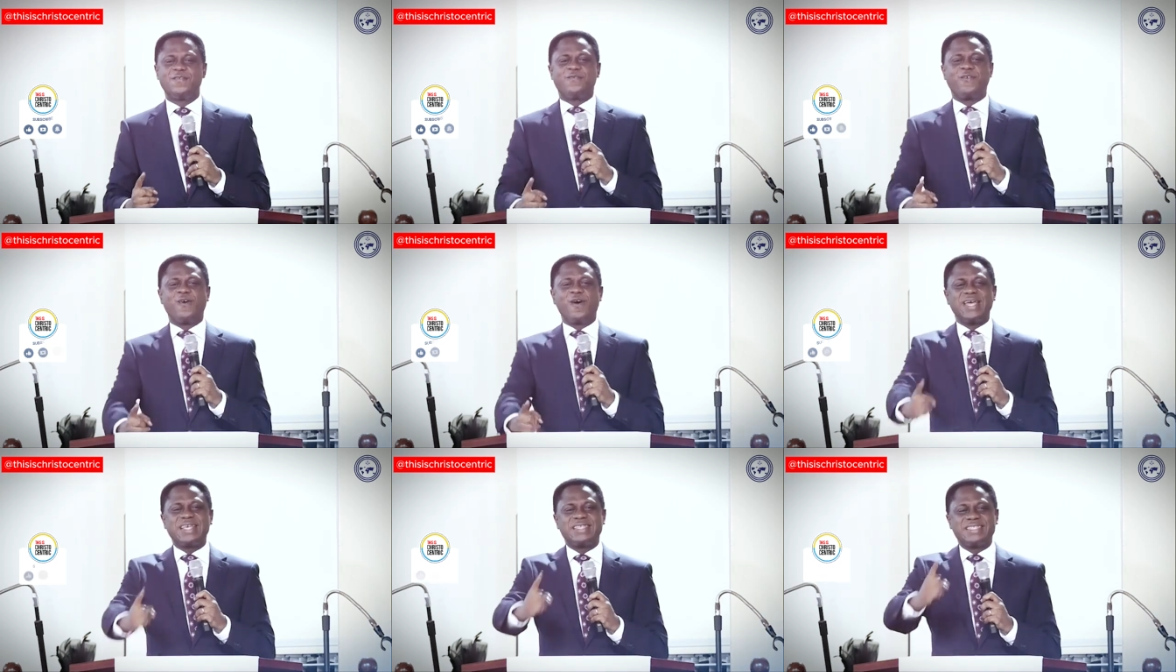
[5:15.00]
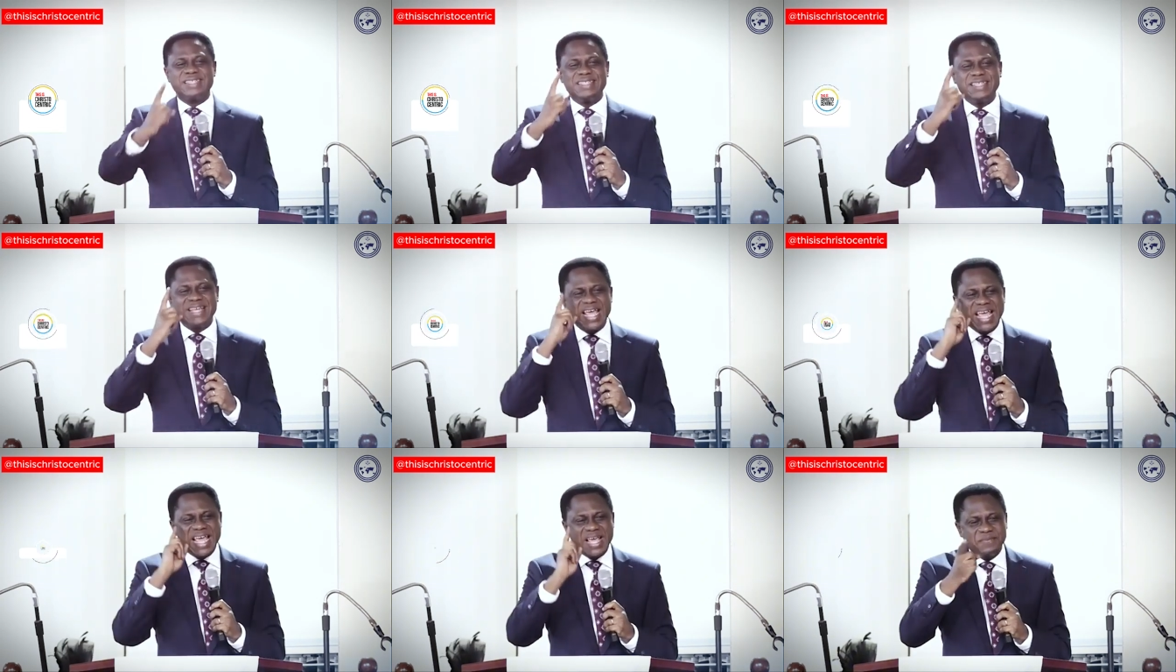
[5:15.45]
for His
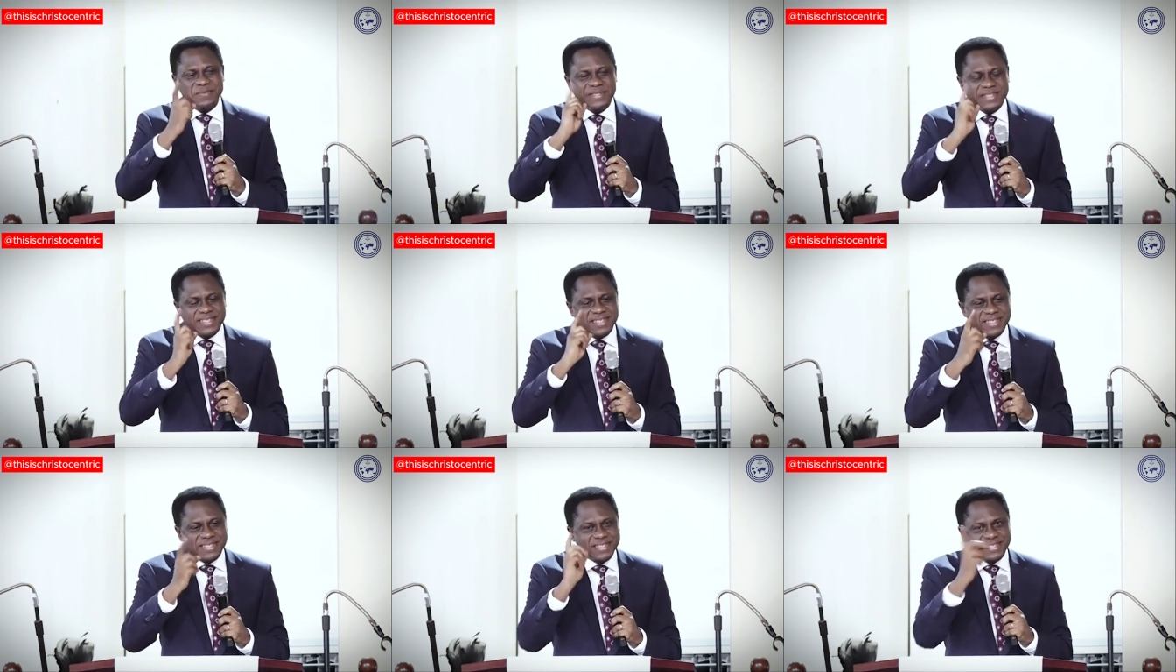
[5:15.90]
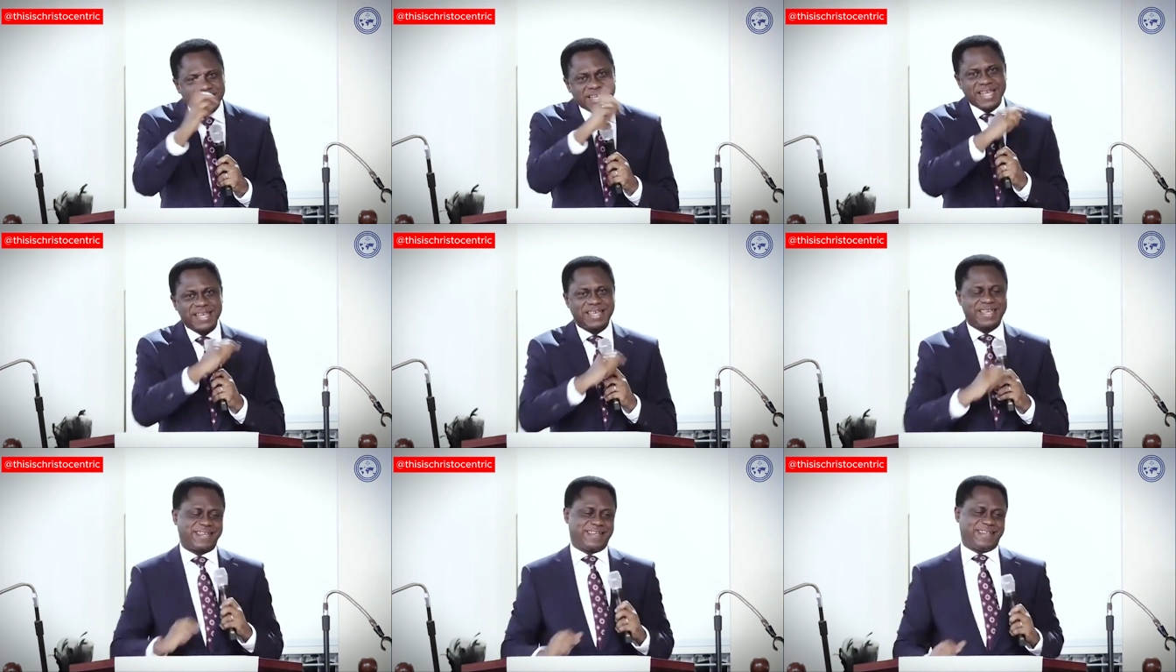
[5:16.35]
name's
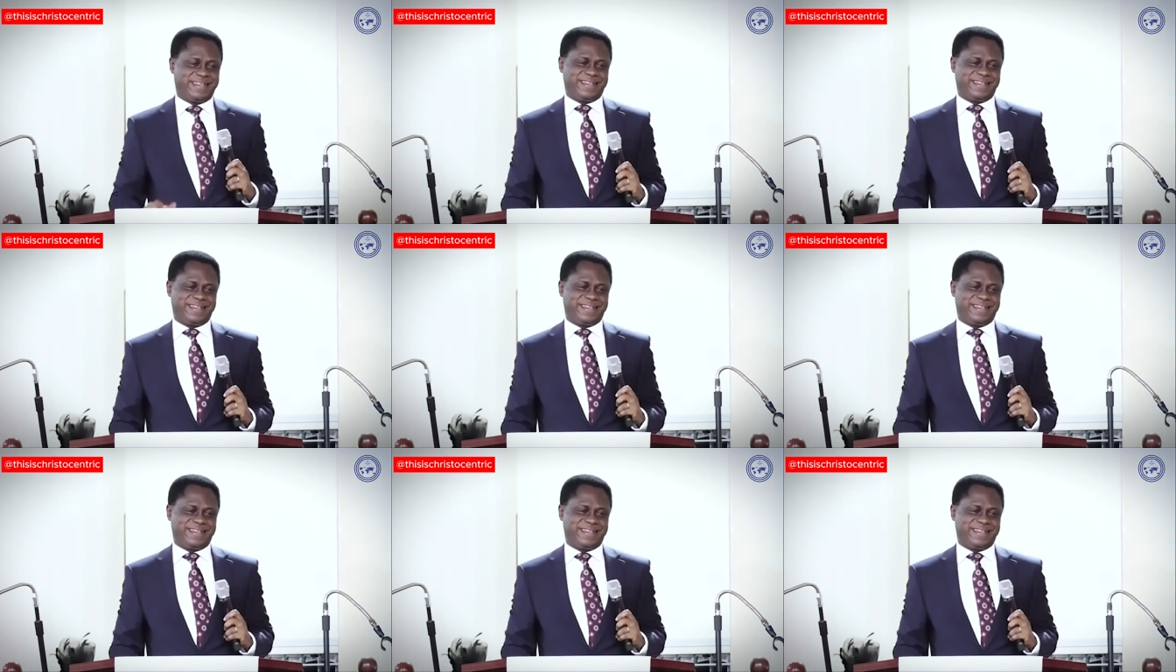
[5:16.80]
sake.